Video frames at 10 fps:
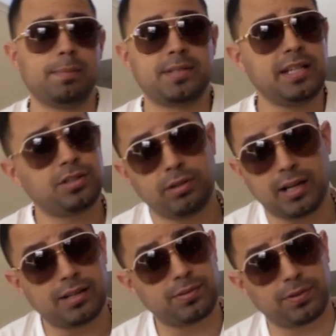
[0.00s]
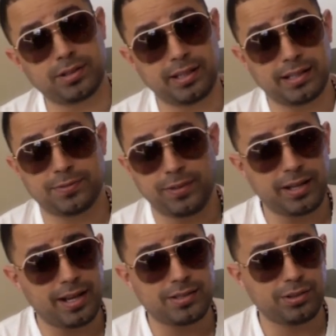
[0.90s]
T-Street Controversy, that's a
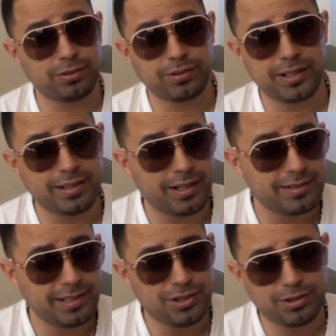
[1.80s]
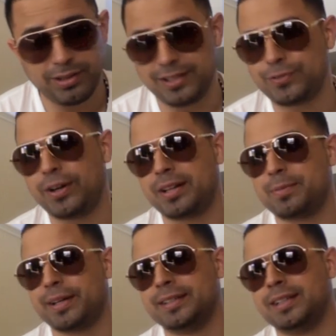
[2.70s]
funny-ass dude right there. T-Street, he's funny,
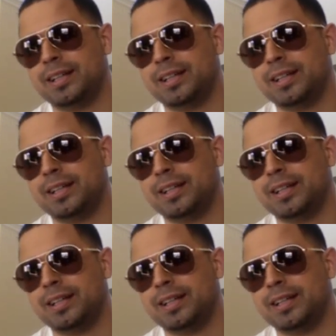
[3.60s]
man.